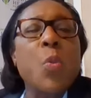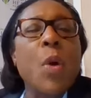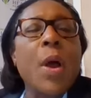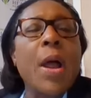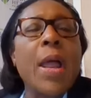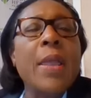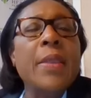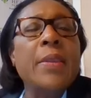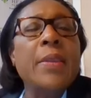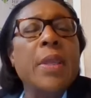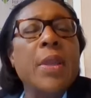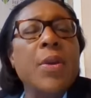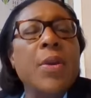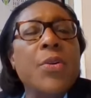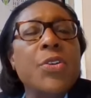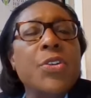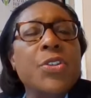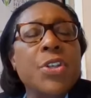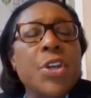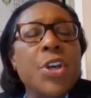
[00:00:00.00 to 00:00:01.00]
why they
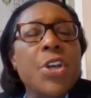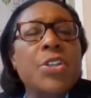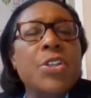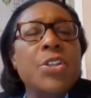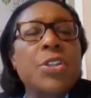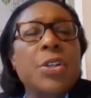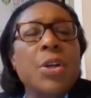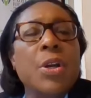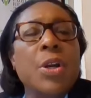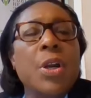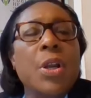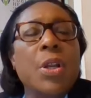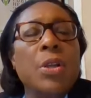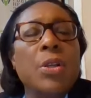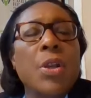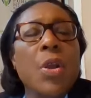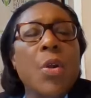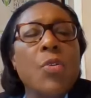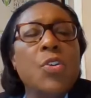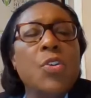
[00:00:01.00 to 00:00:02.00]
are such
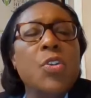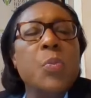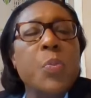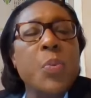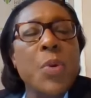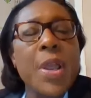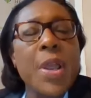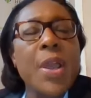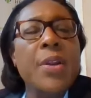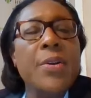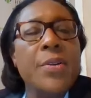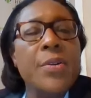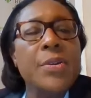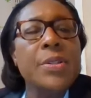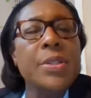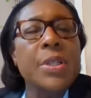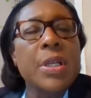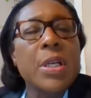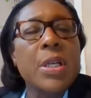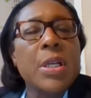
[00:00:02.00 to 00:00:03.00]
low
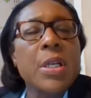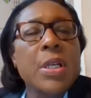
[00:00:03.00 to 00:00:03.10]
spreaders